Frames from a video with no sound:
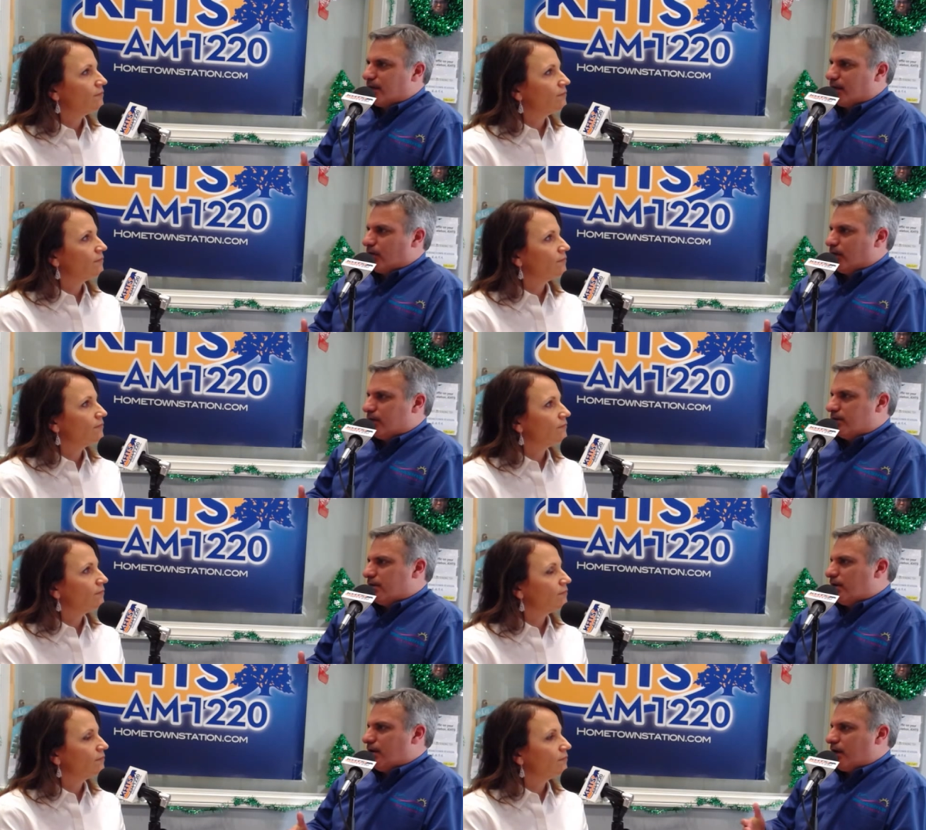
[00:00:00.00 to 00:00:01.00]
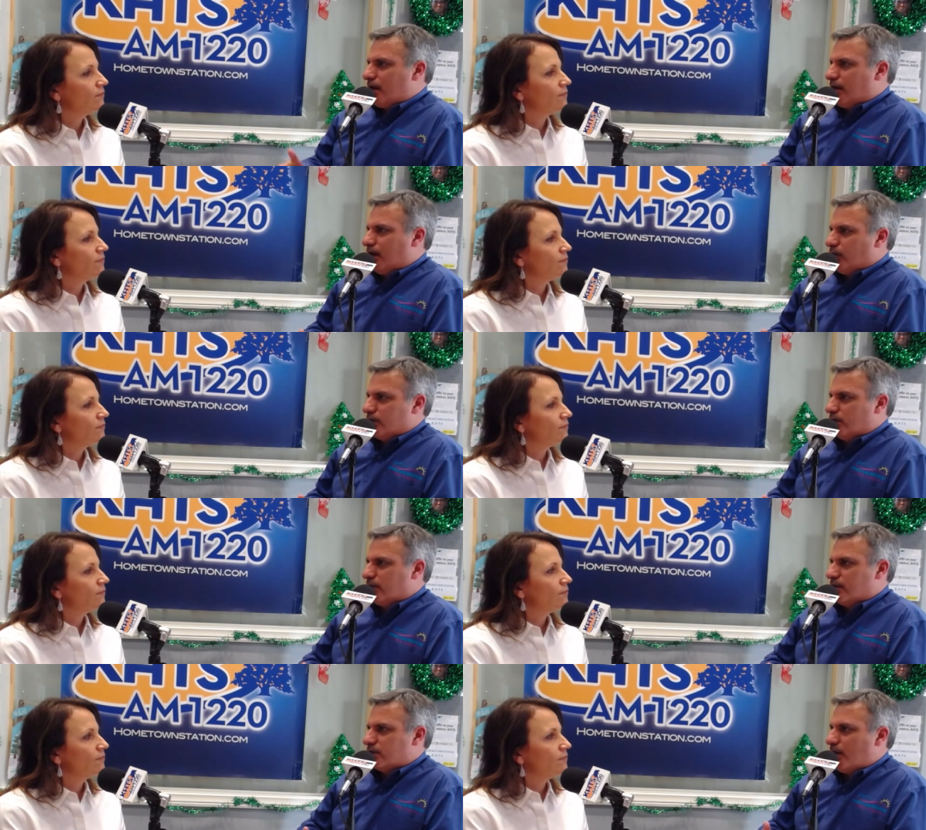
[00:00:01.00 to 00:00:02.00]
Speaker 1: well, okay, we're doing
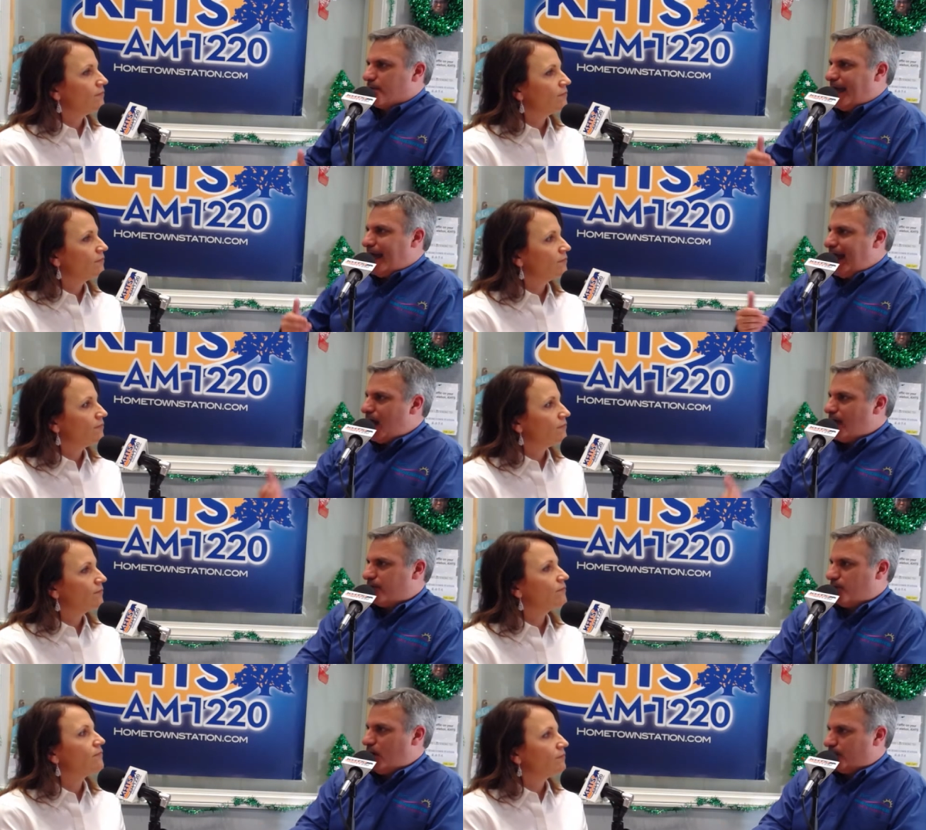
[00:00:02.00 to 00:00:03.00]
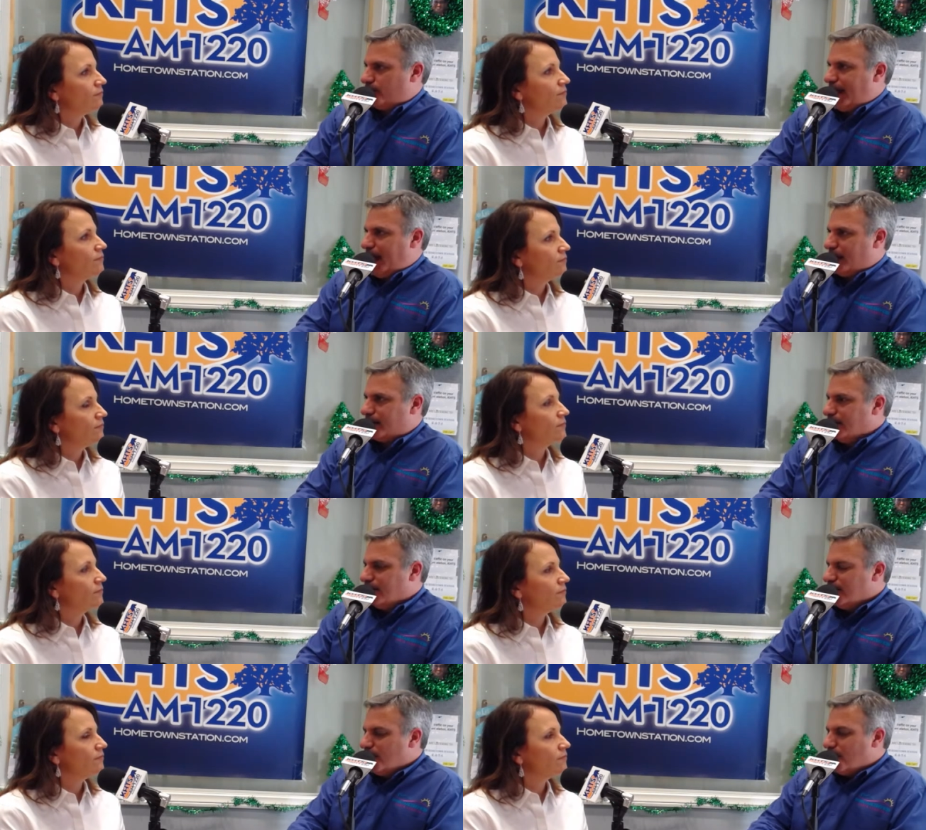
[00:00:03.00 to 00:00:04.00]
this on behalf of mom or dad,
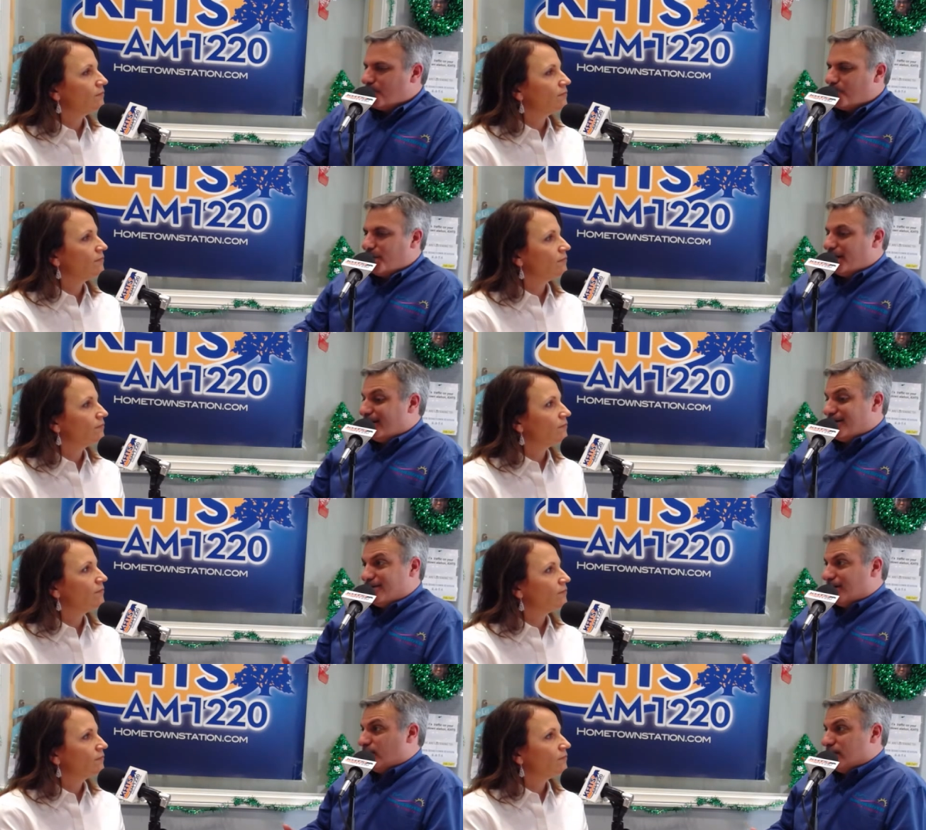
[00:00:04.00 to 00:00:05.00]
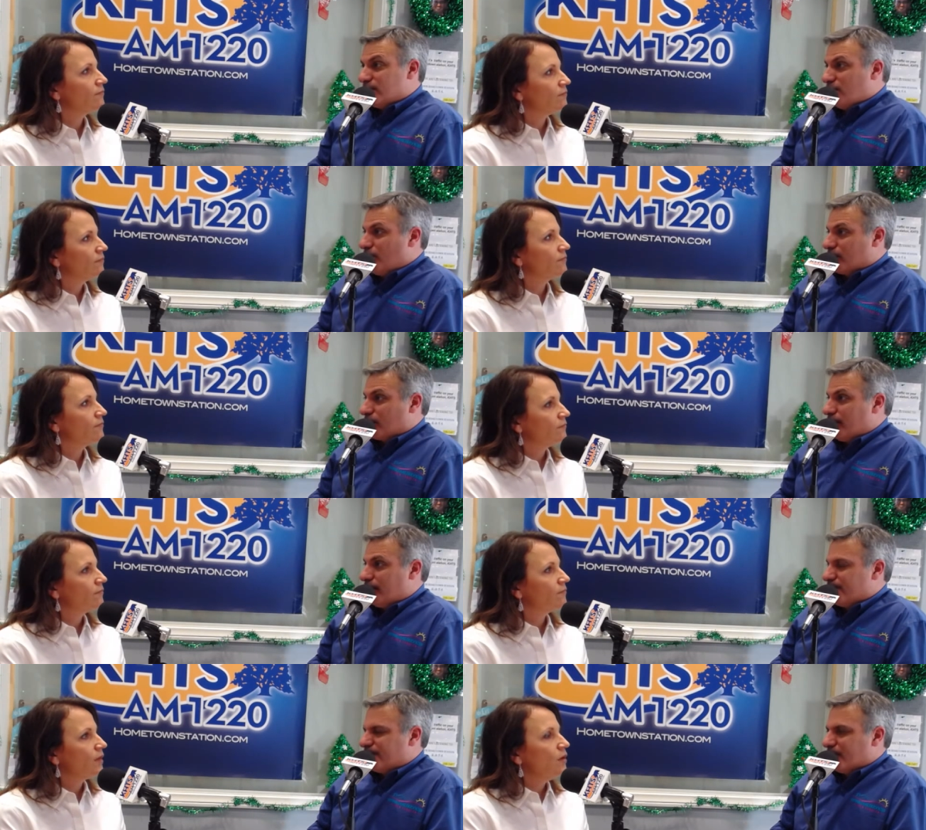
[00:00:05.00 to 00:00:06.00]
but we just don't agree.
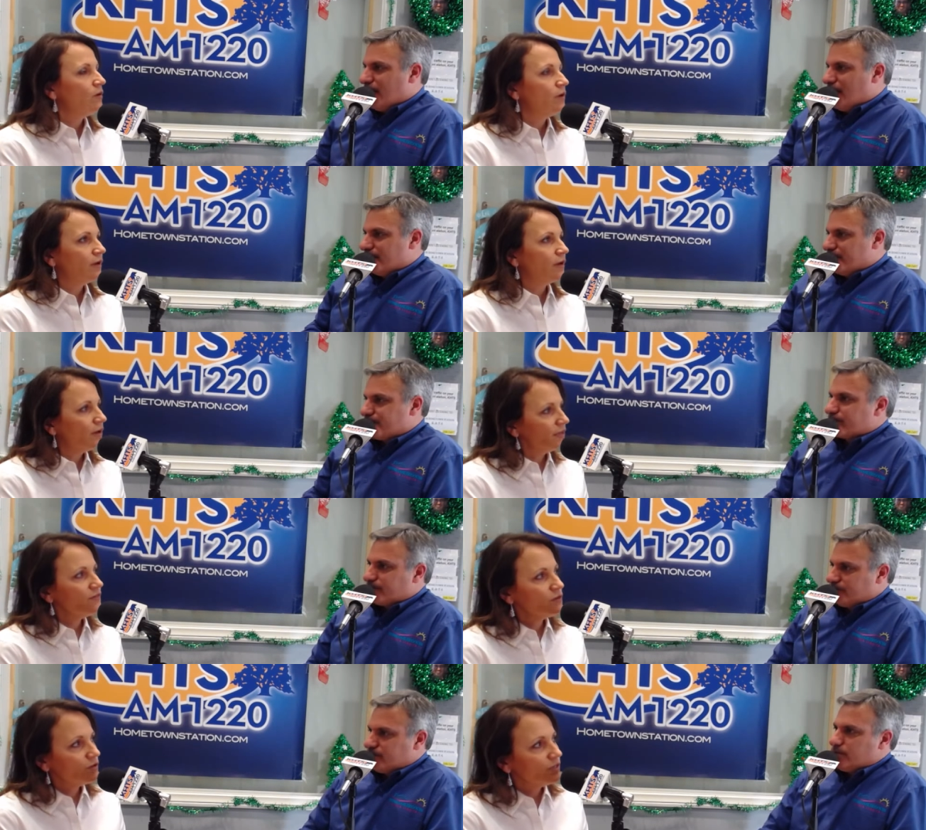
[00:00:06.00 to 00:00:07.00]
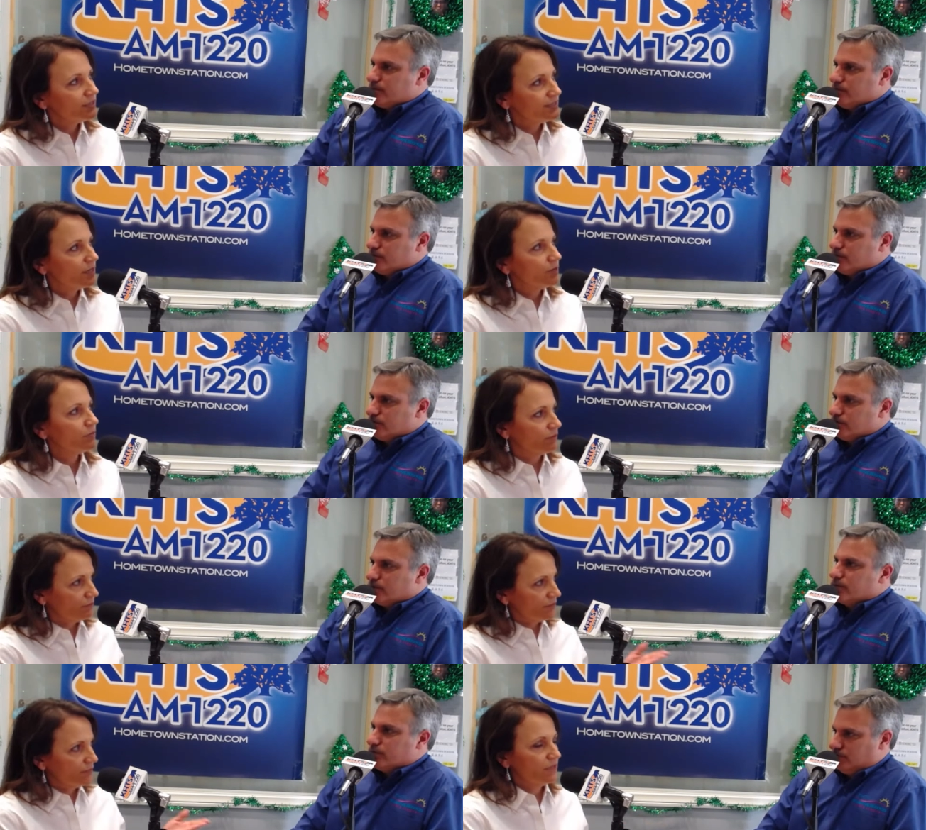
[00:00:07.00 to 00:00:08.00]
Speaker 2: Well, I'll give you a good example,
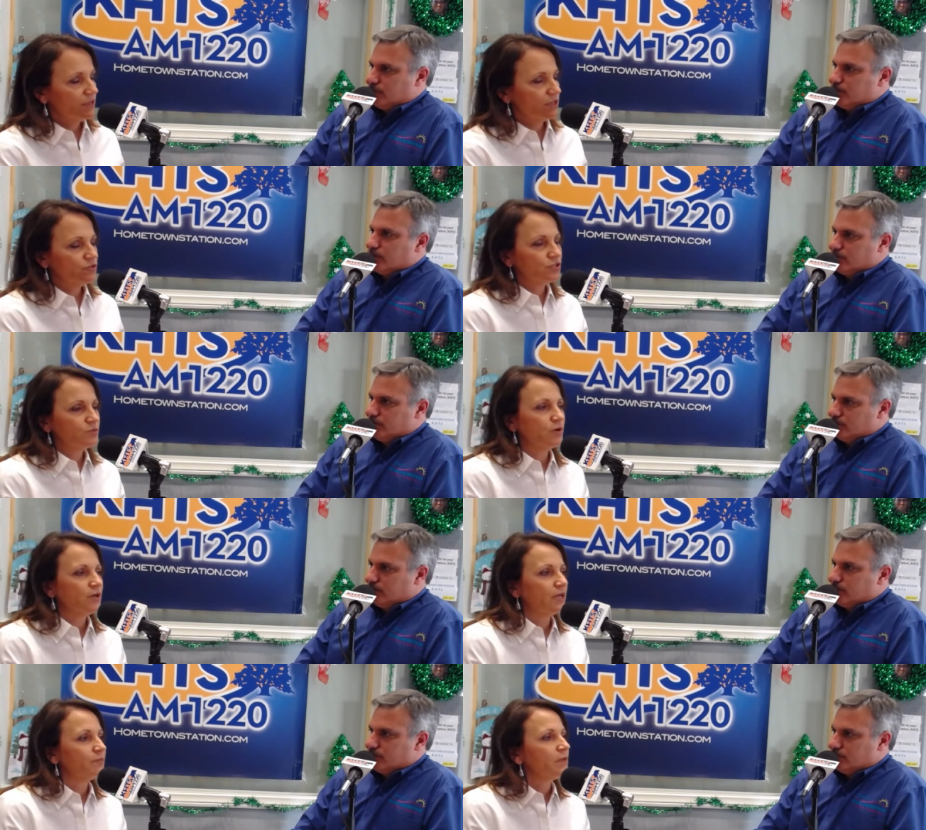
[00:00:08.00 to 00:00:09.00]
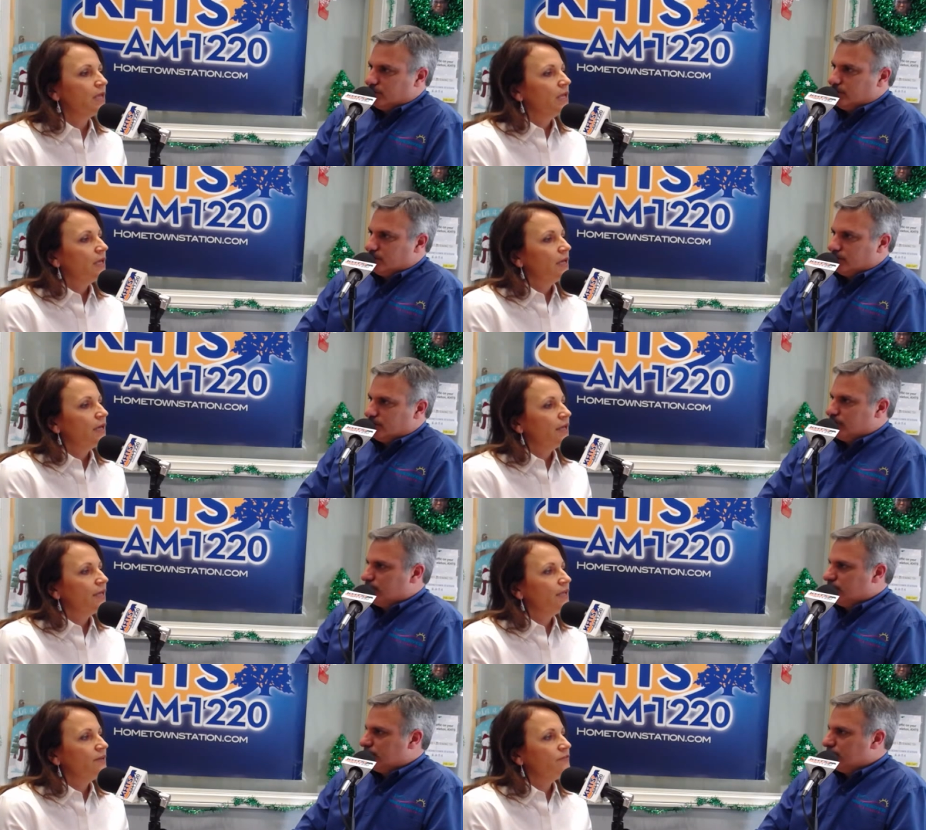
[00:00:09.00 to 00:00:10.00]
something that you just brought up.
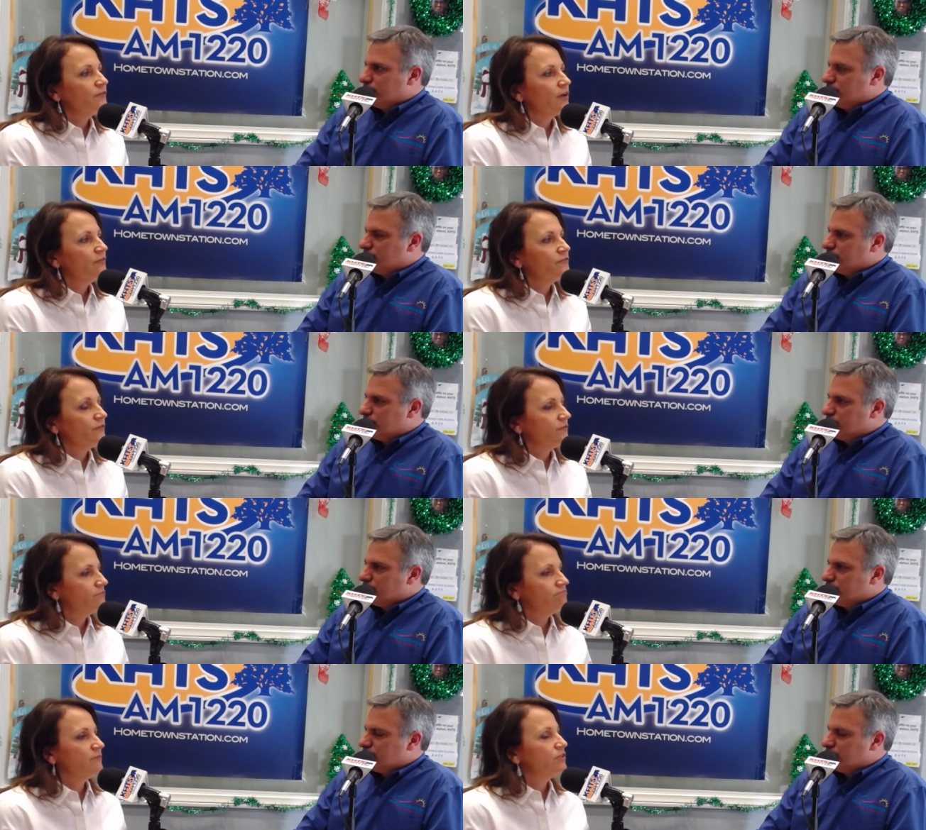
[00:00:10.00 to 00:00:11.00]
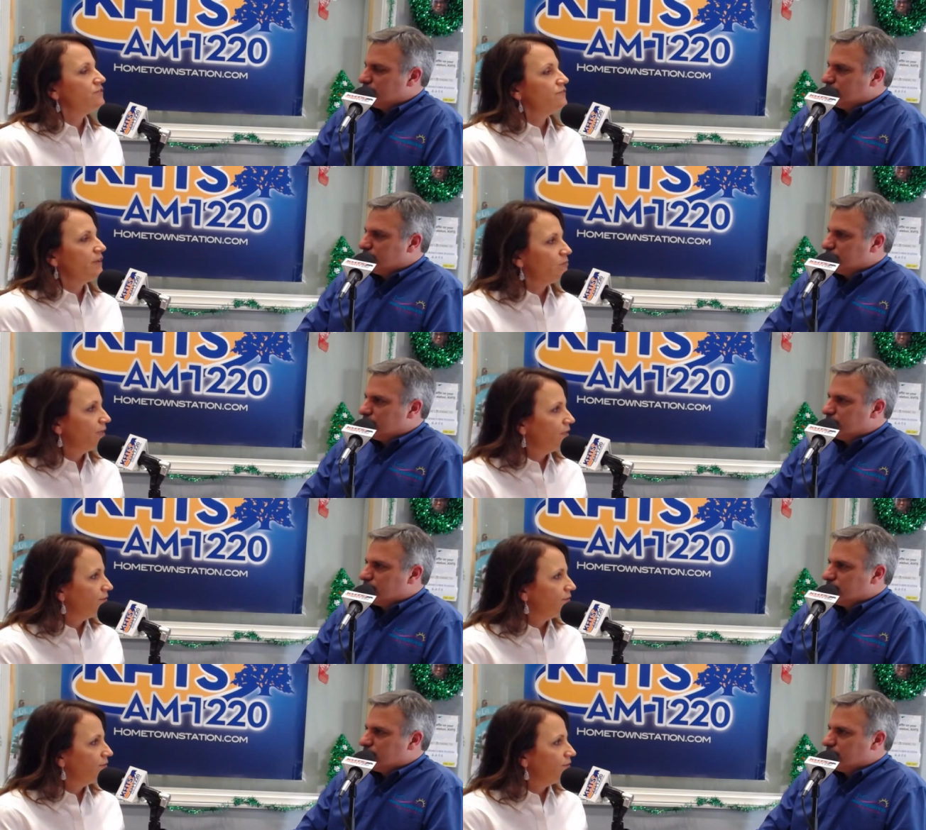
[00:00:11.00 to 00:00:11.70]
If there's a family of